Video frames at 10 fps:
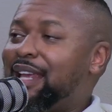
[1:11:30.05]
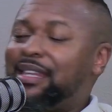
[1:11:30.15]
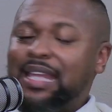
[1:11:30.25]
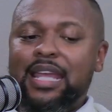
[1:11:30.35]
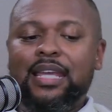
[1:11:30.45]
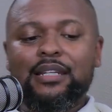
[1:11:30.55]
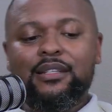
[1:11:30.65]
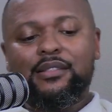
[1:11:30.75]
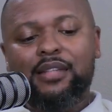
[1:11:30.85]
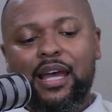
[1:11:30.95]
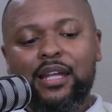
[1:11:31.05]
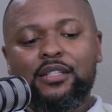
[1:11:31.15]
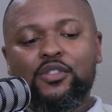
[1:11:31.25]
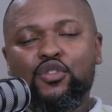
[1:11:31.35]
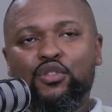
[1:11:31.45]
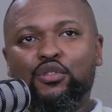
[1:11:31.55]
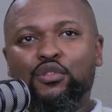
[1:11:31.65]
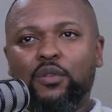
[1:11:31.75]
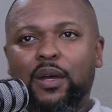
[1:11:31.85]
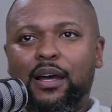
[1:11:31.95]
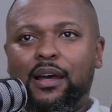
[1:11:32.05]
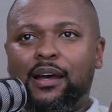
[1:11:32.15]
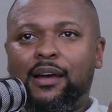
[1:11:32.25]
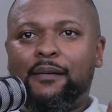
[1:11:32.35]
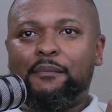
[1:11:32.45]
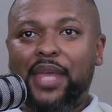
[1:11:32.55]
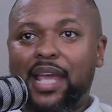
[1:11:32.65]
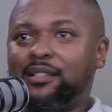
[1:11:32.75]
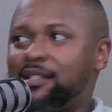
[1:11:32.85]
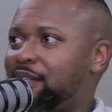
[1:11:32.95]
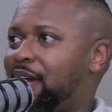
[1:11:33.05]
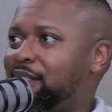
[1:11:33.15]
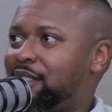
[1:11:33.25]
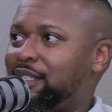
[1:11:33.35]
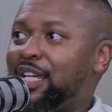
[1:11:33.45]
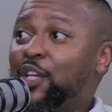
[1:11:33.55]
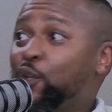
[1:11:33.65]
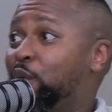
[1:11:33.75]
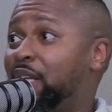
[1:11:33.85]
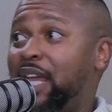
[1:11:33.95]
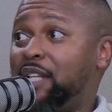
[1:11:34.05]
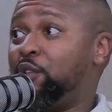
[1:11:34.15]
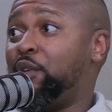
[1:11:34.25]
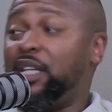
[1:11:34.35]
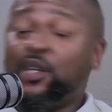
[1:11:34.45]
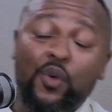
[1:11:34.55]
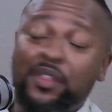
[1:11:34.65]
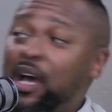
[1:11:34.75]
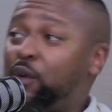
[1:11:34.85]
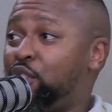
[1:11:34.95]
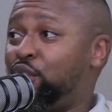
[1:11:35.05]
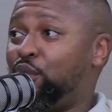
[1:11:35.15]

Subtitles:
They can decide to exercise it unilaterally without you.